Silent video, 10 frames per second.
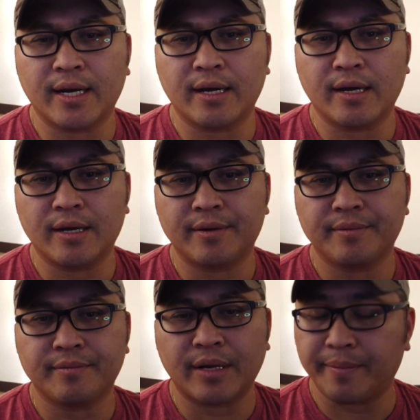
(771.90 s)

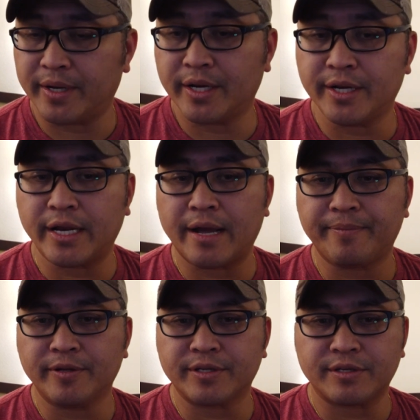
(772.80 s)
I'm in
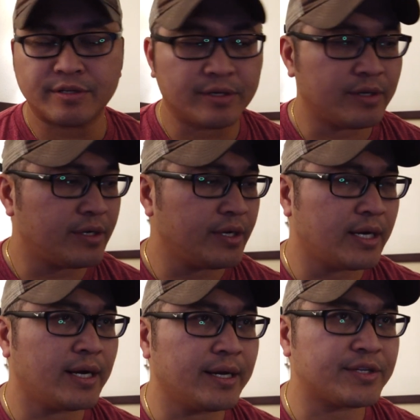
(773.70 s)
Indianapolis.
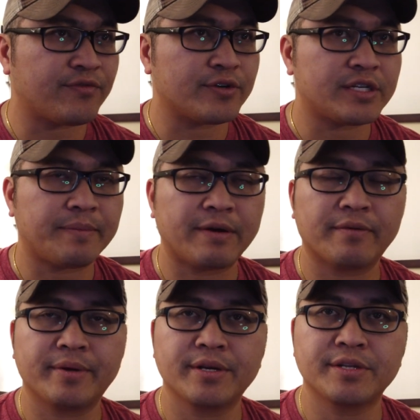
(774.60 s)
It's the first time
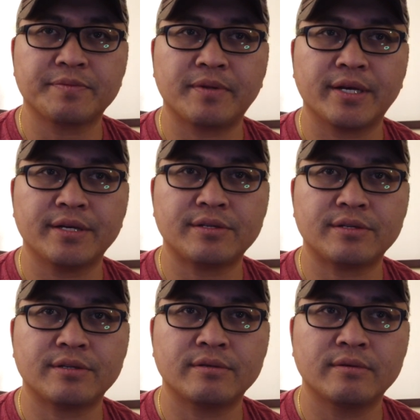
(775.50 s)
I've ever been to this
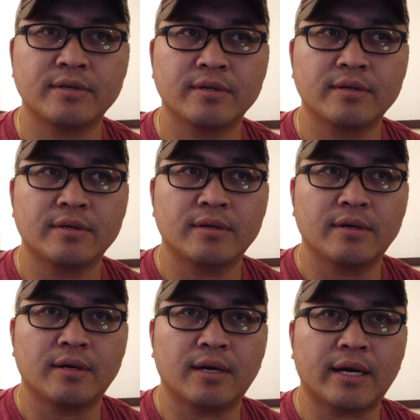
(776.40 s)
place.
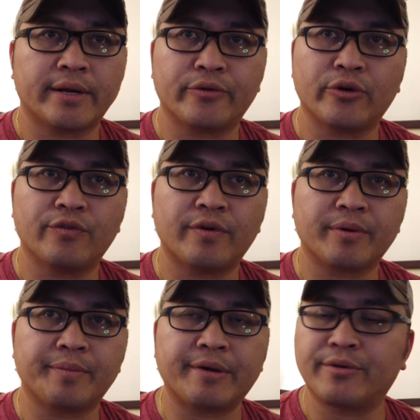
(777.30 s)
I don't know
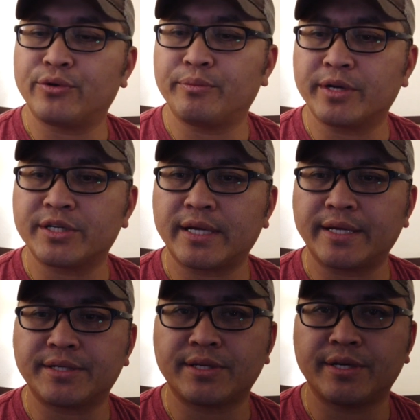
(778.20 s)
if I'm going to be able to do much
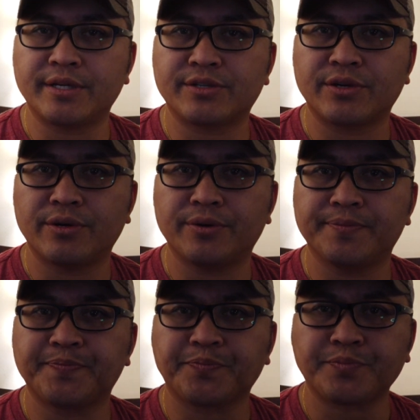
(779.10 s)
sightseeing,
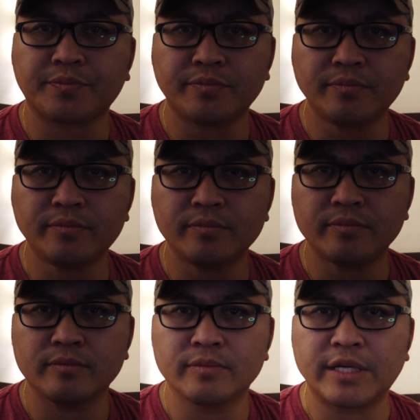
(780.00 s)
so
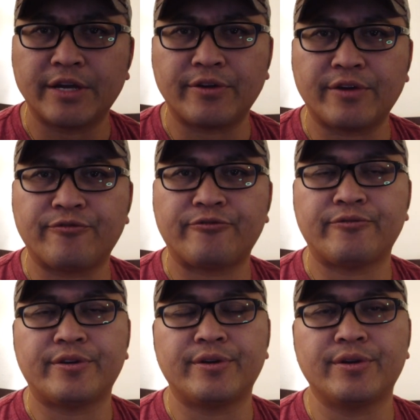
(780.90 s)

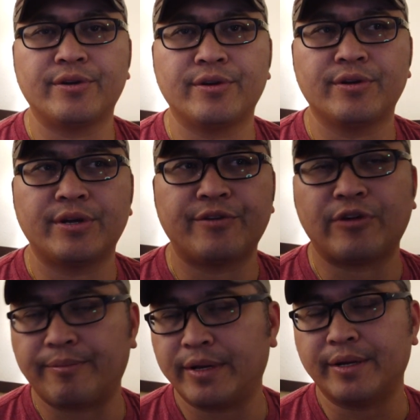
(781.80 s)

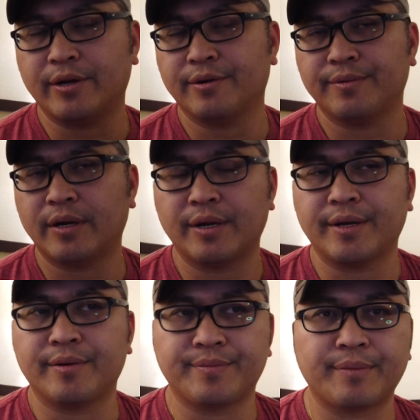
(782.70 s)
if I'm, you know, I